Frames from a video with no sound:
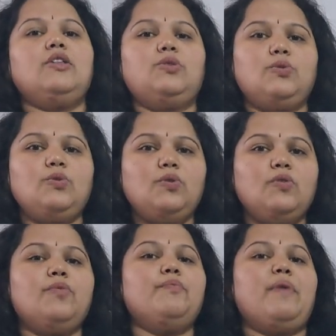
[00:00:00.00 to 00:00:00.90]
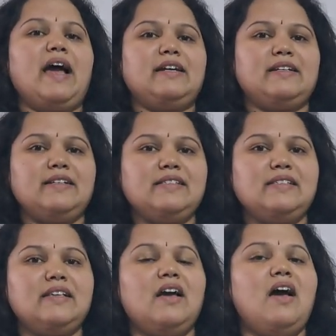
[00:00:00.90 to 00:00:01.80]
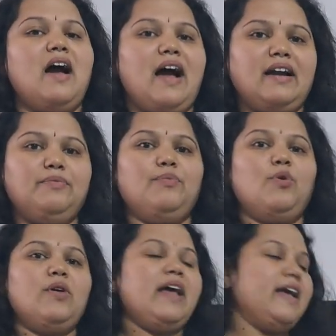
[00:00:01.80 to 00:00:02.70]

through patterns and more